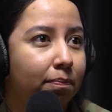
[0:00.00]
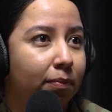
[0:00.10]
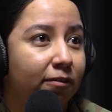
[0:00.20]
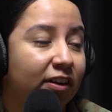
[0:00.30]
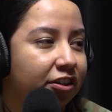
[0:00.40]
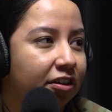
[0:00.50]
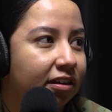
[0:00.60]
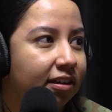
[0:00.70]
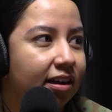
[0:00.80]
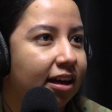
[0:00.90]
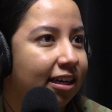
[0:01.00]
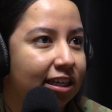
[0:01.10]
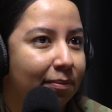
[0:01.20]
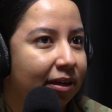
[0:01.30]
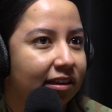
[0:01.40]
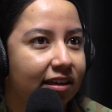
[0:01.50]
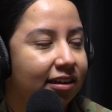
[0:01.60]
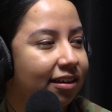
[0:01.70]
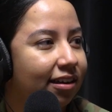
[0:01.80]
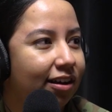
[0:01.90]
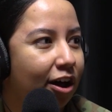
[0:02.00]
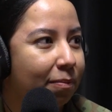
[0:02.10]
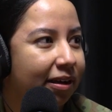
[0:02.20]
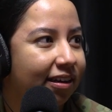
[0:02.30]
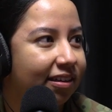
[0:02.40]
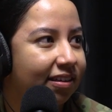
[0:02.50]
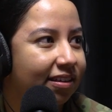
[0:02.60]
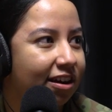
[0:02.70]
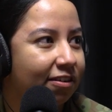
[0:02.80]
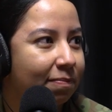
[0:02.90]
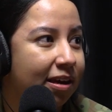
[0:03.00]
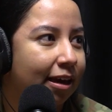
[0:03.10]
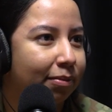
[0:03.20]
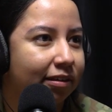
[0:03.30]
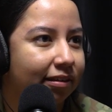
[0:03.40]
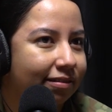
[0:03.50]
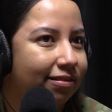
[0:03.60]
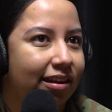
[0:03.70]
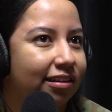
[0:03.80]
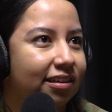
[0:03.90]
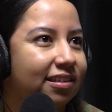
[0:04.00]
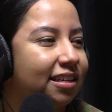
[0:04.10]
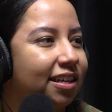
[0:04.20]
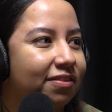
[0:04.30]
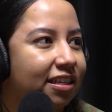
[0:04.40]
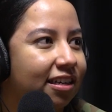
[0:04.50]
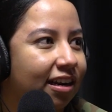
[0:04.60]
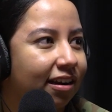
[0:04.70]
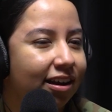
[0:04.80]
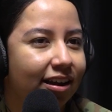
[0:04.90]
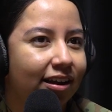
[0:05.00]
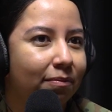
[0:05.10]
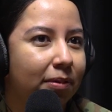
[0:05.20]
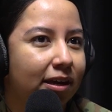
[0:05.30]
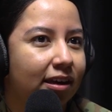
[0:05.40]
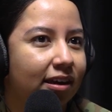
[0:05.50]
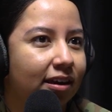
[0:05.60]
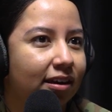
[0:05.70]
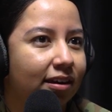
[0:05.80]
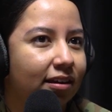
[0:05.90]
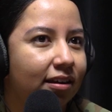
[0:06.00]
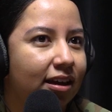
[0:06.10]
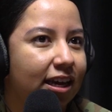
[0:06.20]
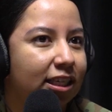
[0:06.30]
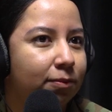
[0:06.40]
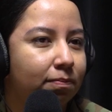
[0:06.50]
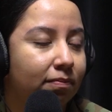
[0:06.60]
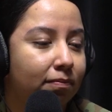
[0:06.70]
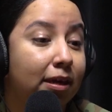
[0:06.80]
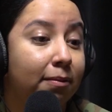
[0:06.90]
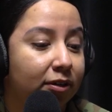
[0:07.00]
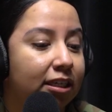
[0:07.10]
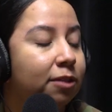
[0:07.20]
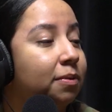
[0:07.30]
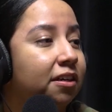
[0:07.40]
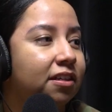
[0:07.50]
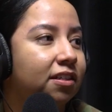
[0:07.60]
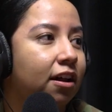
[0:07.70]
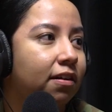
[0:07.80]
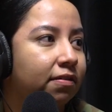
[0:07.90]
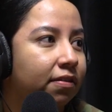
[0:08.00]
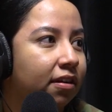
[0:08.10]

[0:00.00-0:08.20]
professionally, academically, all because of being able to enlist at 17 and be able to experience all of